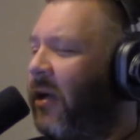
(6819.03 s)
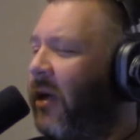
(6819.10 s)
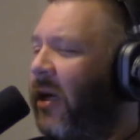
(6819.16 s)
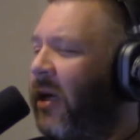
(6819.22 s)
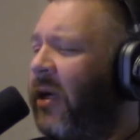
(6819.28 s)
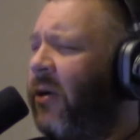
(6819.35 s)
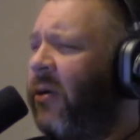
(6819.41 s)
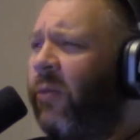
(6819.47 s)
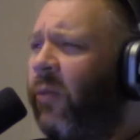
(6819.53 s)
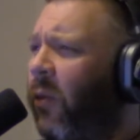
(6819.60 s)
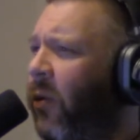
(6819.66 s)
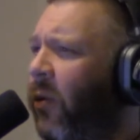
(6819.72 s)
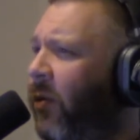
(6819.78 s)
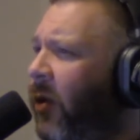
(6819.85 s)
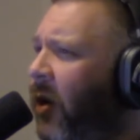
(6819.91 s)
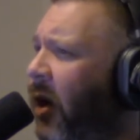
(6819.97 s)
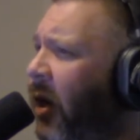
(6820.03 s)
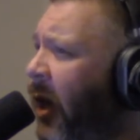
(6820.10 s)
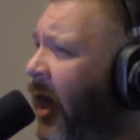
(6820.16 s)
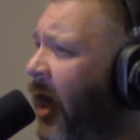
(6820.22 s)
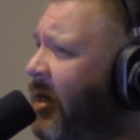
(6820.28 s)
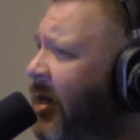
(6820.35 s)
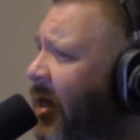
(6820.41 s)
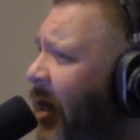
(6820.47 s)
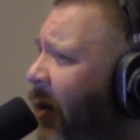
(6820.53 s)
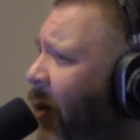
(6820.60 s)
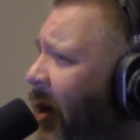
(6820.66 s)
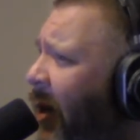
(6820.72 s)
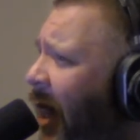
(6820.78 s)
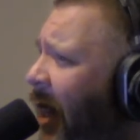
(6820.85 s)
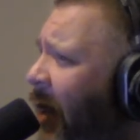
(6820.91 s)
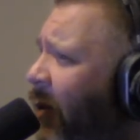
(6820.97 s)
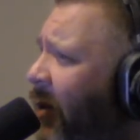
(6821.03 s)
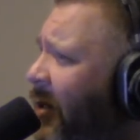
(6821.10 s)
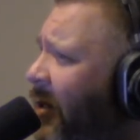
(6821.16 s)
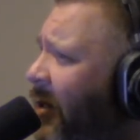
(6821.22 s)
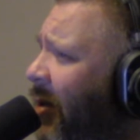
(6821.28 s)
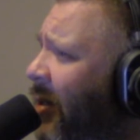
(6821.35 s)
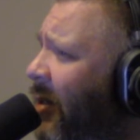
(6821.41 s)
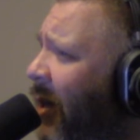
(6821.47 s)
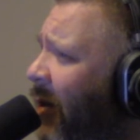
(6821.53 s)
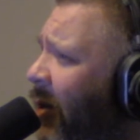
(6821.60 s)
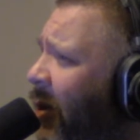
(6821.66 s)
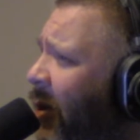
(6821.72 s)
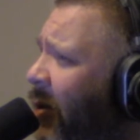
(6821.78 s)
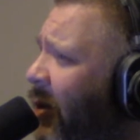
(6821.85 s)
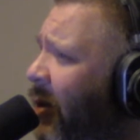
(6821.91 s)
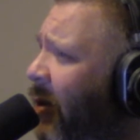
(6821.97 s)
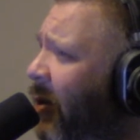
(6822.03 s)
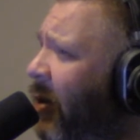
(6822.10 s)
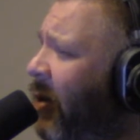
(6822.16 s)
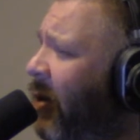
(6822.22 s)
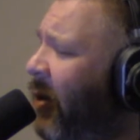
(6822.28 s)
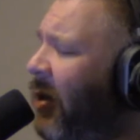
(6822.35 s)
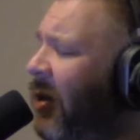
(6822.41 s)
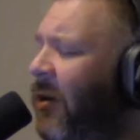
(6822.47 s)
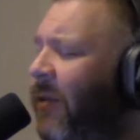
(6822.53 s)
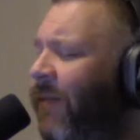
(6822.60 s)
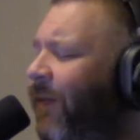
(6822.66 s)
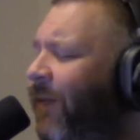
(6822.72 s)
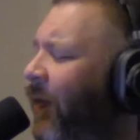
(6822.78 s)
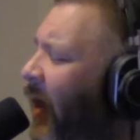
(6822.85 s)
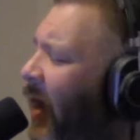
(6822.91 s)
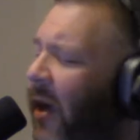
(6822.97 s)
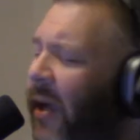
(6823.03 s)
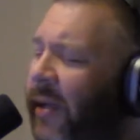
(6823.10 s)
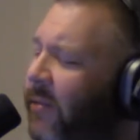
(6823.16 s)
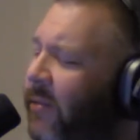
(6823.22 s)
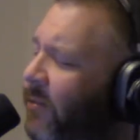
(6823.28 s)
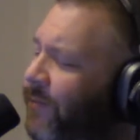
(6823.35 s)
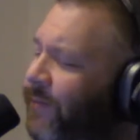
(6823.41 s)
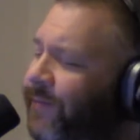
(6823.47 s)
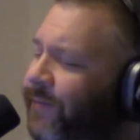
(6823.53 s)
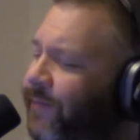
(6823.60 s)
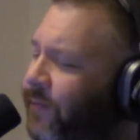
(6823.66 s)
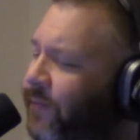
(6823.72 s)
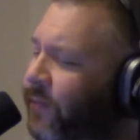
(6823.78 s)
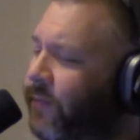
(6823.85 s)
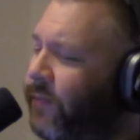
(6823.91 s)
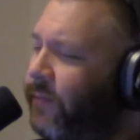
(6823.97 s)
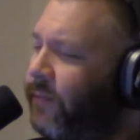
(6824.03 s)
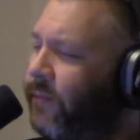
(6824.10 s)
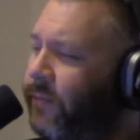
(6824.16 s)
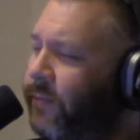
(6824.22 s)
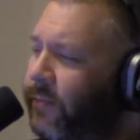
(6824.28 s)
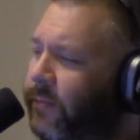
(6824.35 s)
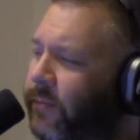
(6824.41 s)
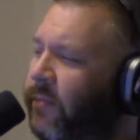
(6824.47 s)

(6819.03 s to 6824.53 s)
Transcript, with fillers: in allegedly one language sir is that what you were told i was told it was translated translated once yeah